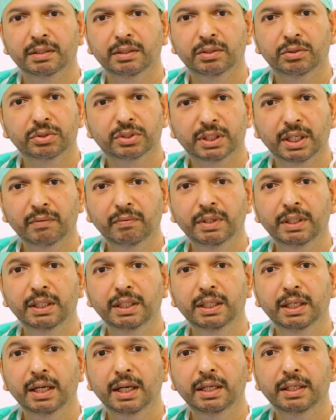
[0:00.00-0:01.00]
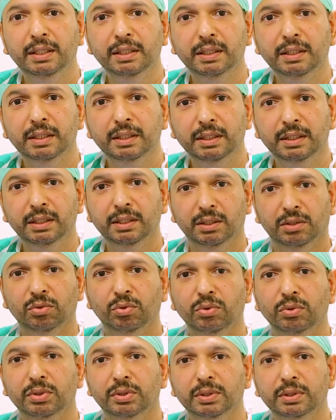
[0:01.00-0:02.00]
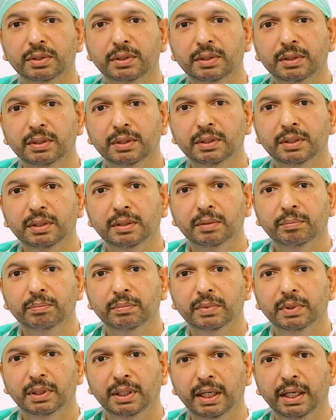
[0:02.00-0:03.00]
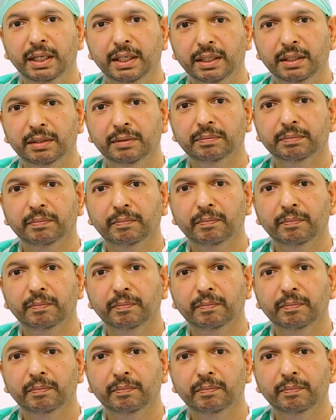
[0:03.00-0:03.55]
to 78-year-old lady.